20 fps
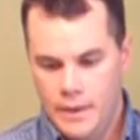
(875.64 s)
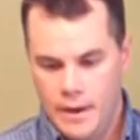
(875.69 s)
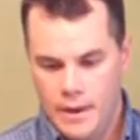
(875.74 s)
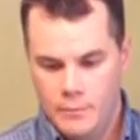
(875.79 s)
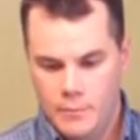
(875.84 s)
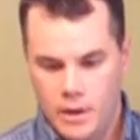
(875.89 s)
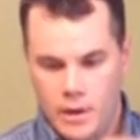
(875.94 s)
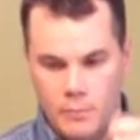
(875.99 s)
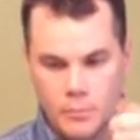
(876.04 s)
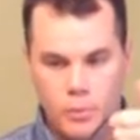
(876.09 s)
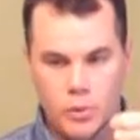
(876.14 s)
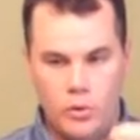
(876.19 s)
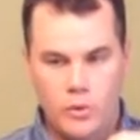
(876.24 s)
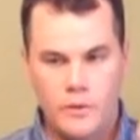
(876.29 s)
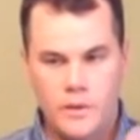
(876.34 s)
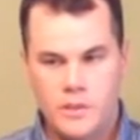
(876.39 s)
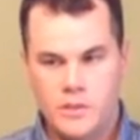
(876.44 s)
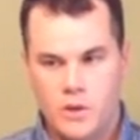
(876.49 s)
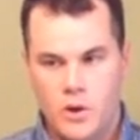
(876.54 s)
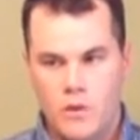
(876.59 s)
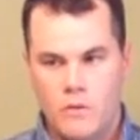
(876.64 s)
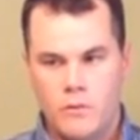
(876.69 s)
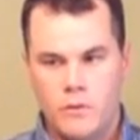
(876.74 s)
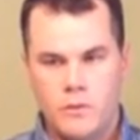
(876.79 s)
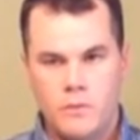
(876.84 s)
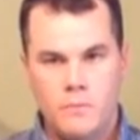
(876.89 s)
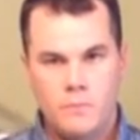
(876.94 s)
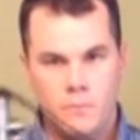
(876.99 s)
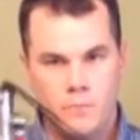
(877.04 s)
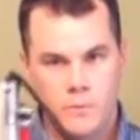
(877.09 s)
I'm going to pull this
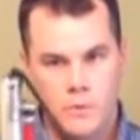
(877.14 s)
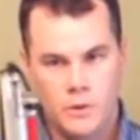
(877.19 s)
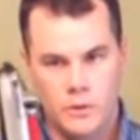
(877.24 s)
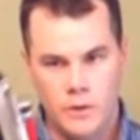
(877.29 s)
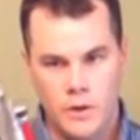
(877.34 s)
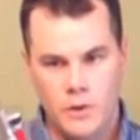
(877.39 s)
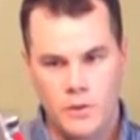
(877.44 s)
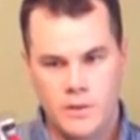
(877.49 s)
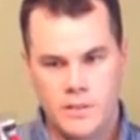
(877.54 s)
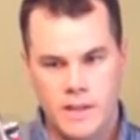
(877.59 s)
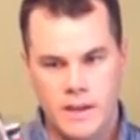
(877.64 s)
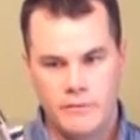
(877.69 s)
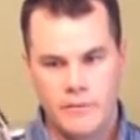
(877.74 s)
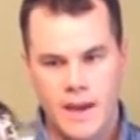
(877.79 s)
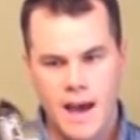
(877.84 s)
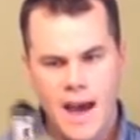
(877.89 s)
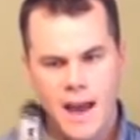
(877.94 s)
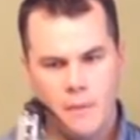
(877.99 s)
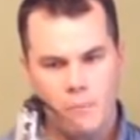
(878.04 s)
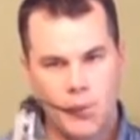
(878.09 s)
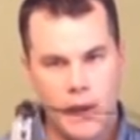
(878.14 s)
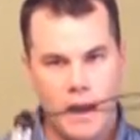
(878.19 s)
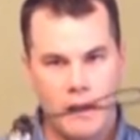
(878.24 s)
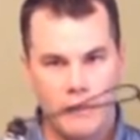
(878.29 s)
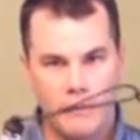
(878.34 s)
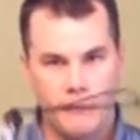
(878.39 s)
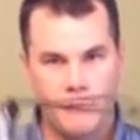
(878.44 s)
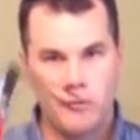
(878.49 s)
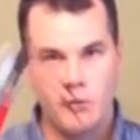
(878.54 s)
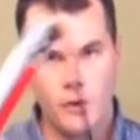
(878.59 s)
over. You'll notice I've got about a
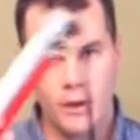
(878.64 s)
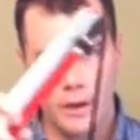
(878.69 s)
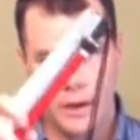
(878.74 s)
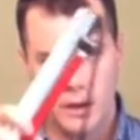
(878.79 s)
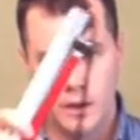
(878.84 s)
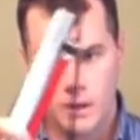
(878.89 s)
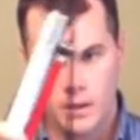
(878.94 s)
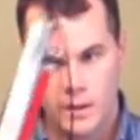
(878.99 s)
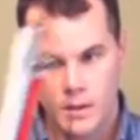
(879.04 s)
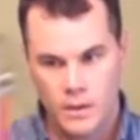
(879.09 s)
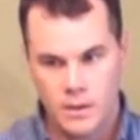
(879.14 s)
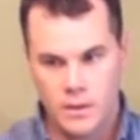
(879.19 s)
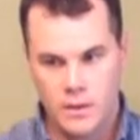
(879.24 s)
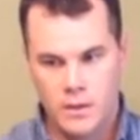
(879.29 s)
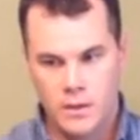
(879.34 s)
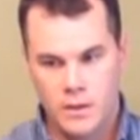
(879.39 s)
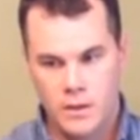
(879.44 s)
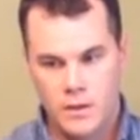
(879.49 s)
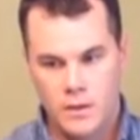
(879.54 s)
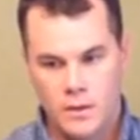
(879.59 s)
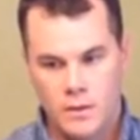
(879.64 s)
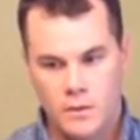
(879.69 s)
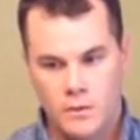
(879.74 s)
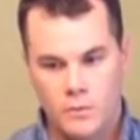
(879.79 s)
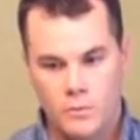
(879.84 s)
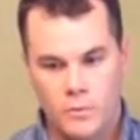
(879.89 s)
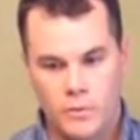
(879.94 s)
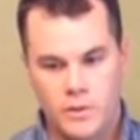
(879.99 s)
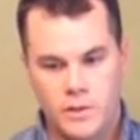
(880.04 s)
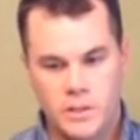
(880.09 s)
foot
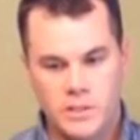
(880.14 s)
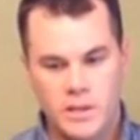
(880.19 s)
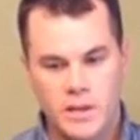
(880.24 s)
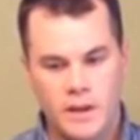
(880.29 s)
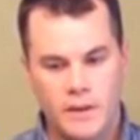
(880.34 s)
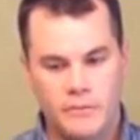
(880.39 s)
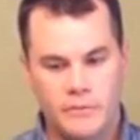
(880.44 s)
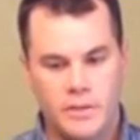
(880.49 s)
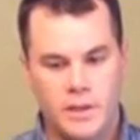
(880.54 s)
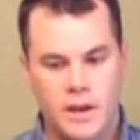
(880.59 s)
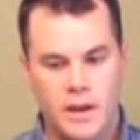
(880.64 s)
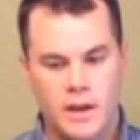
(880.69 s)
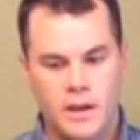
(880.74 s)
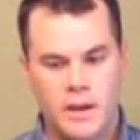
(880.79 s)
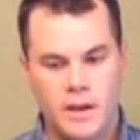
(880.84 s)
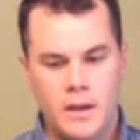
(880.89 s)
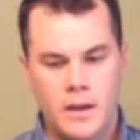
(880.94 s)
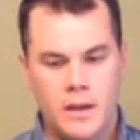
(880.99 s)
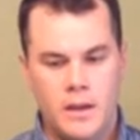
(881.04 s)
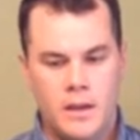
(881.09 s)
with just enough tug.